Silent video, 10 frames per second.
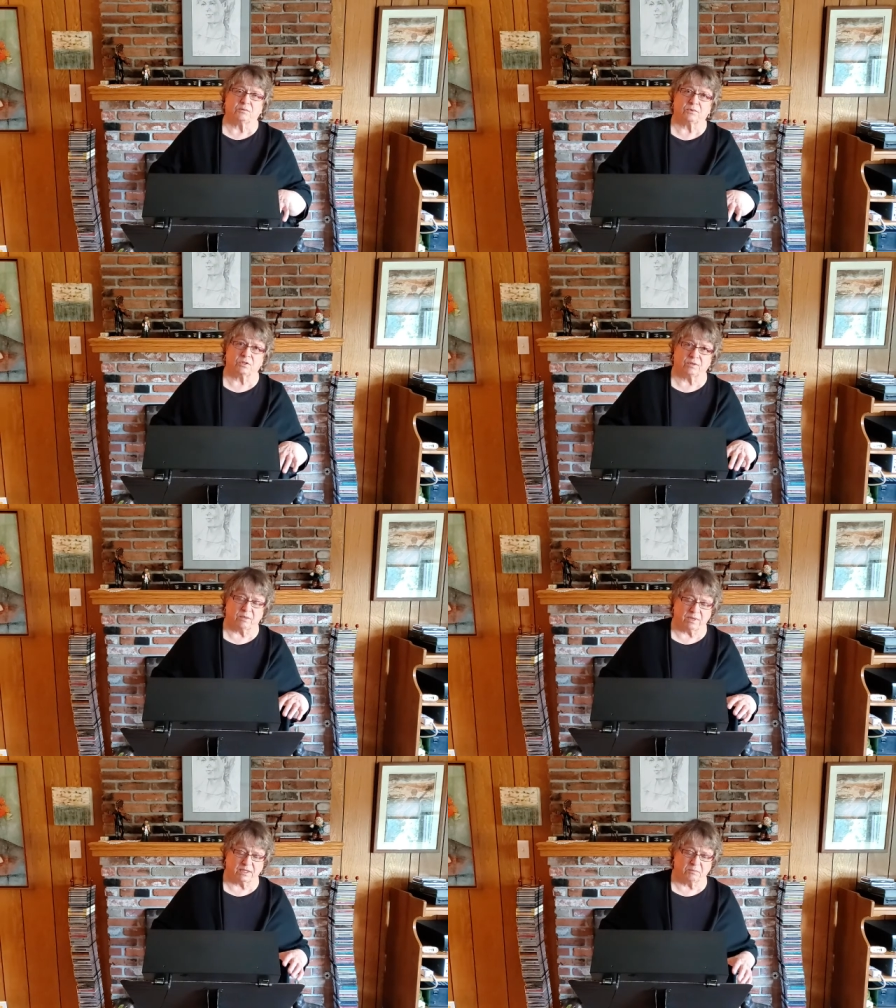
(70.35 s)
So they
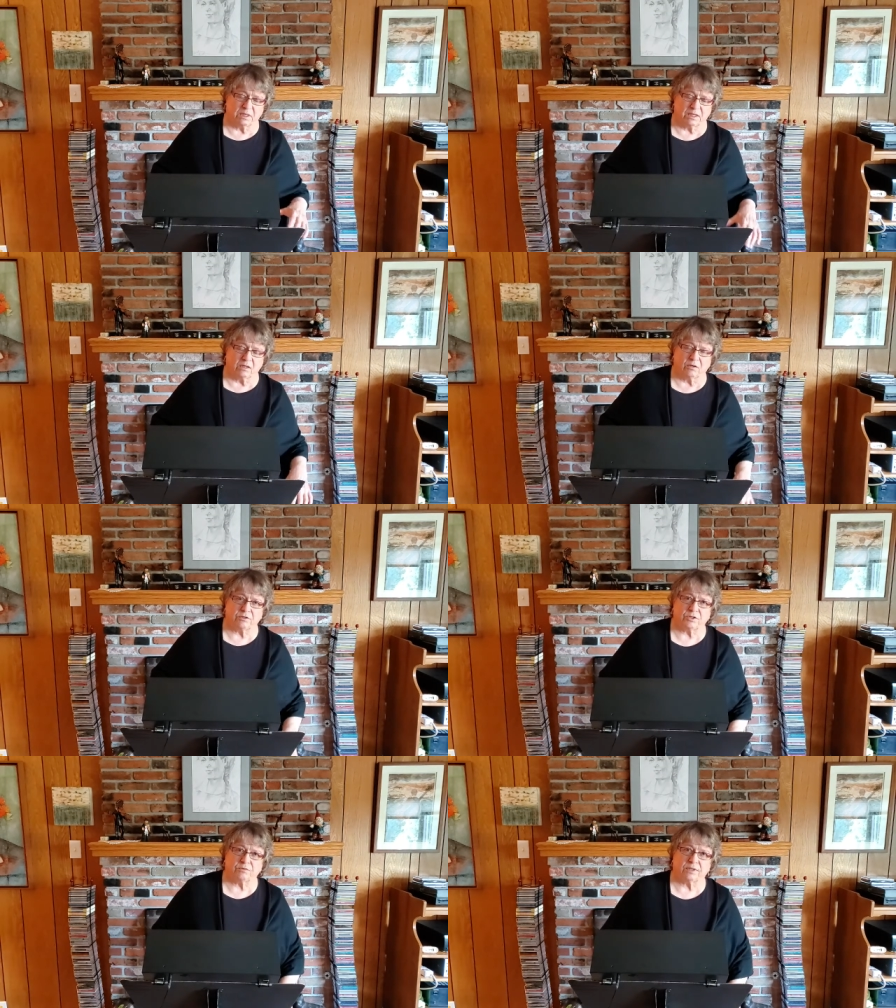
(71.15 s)
made them a little
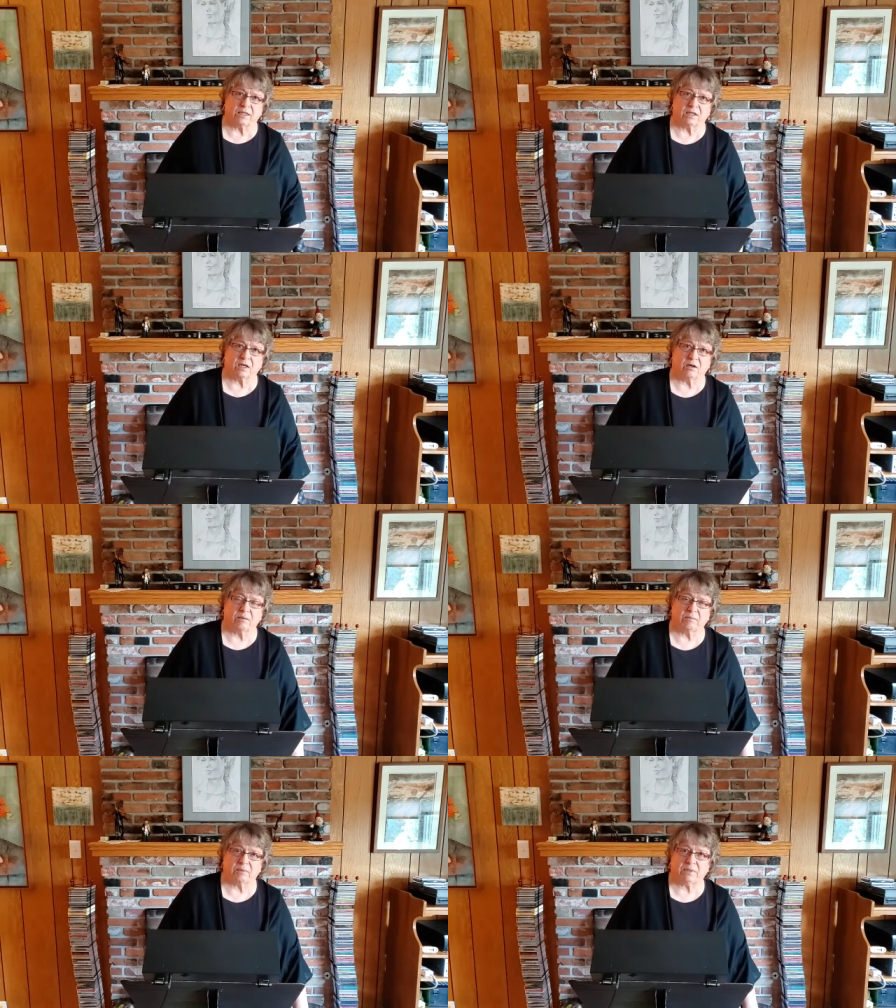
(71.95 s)
larger in the
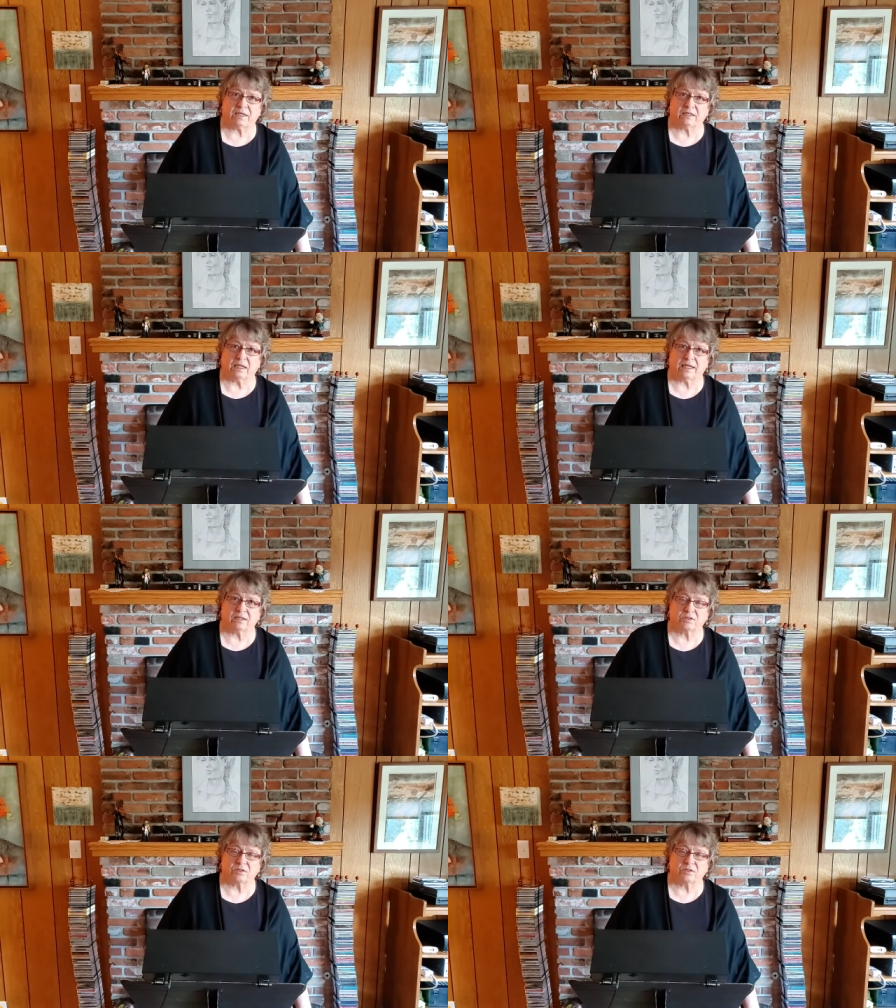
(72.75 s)
gamba, meaning legs.